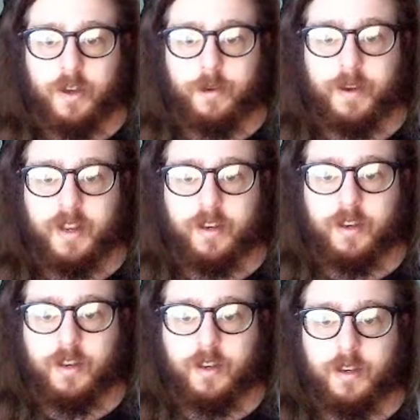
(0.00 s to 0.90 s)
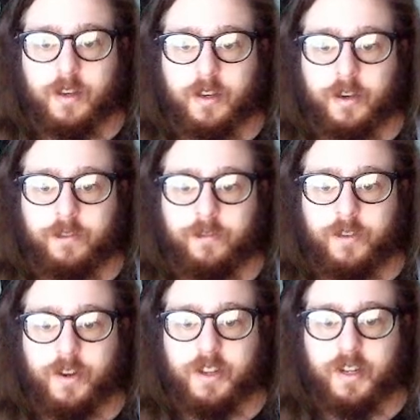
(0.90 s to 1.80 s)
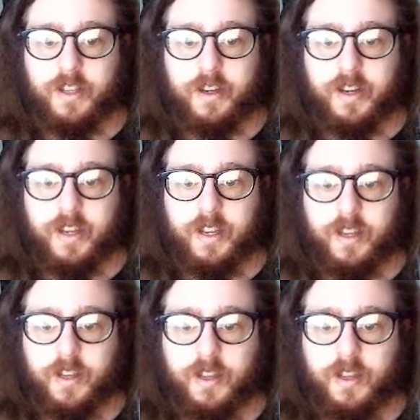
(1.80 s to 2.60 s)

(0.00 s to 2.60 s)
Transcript: Oh wait, no, further learning.